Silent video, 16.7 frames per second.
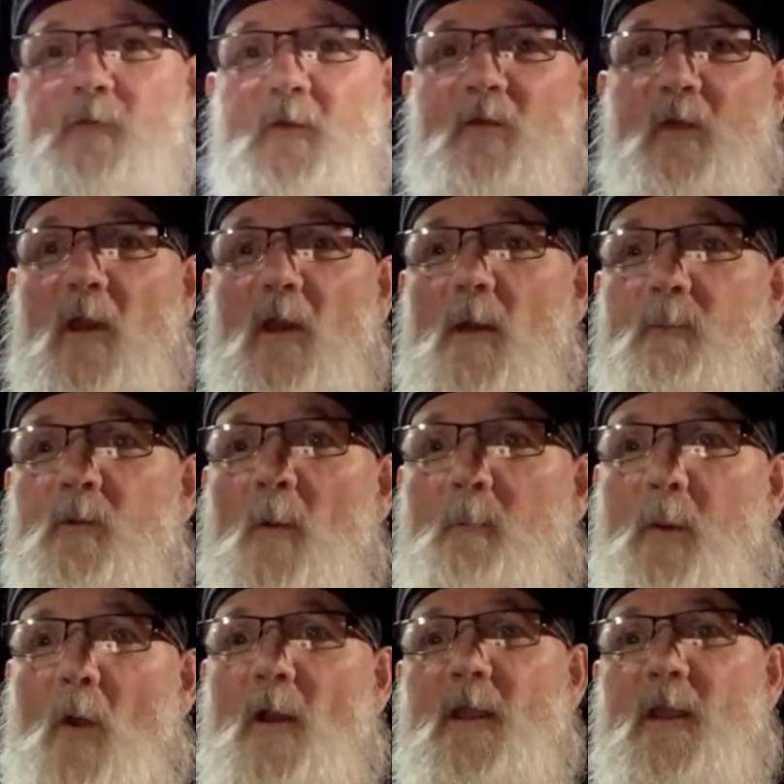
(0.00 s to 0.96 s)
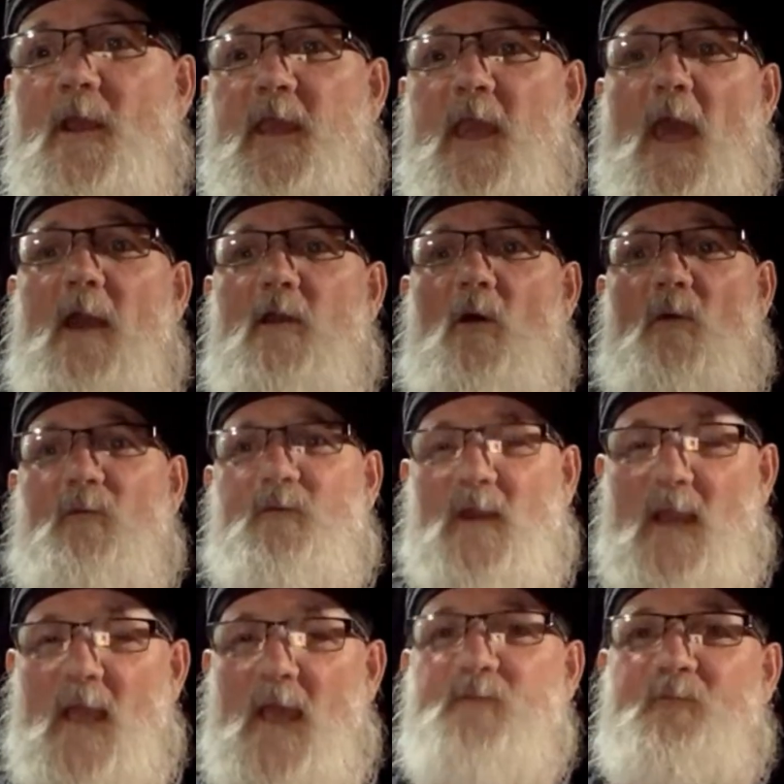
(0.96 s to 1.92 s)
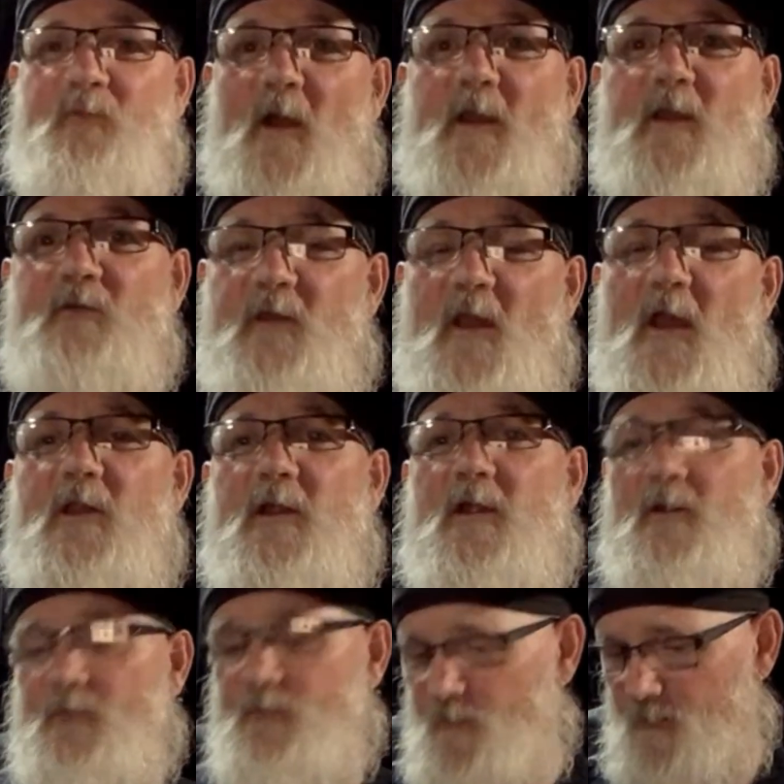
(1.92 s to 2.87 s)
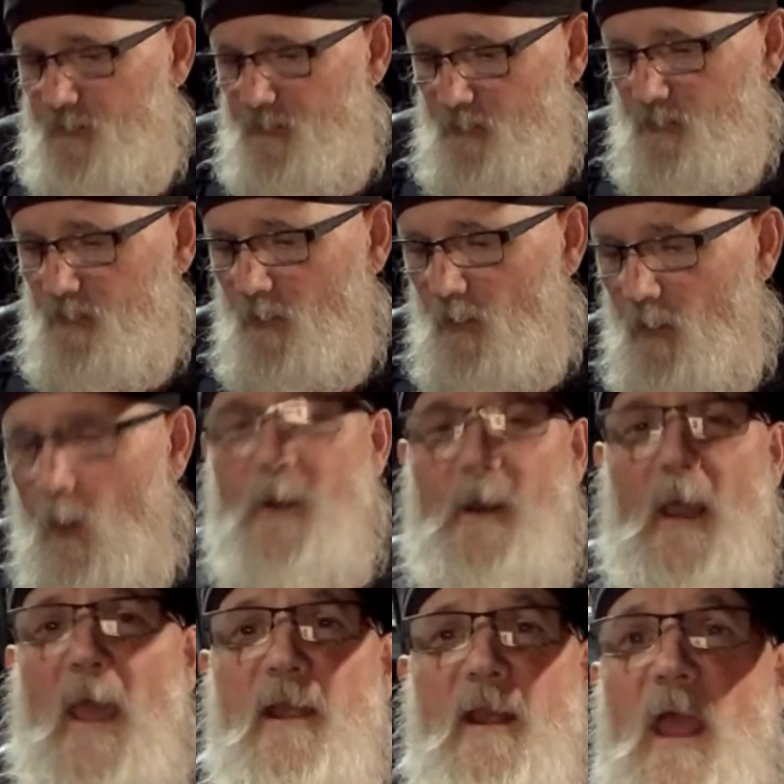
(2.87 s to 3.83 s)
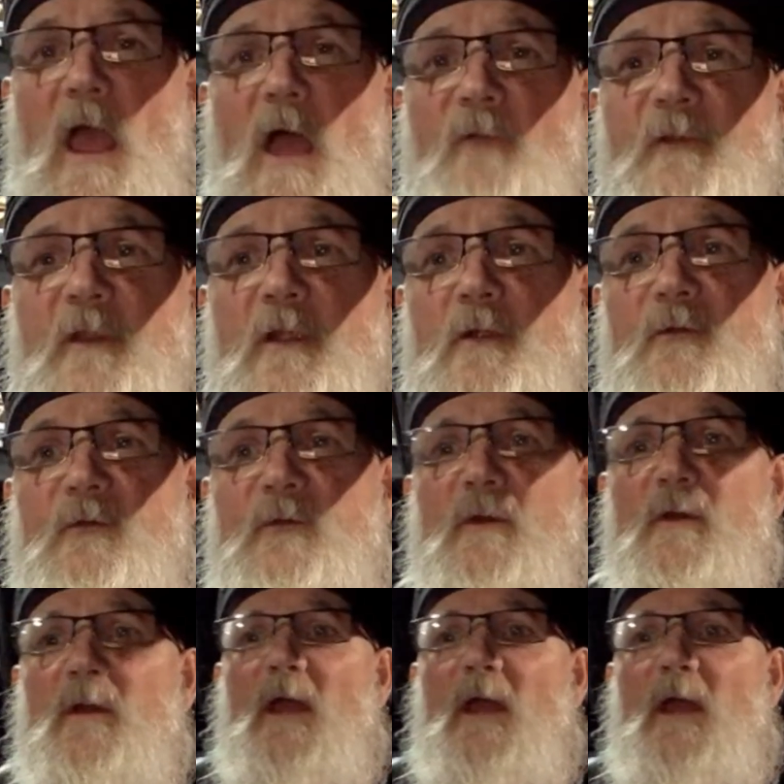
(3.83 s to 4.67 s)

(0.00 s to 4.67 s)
of the Liberal Party of Canada over the last fucking 10 years or 9.5 years.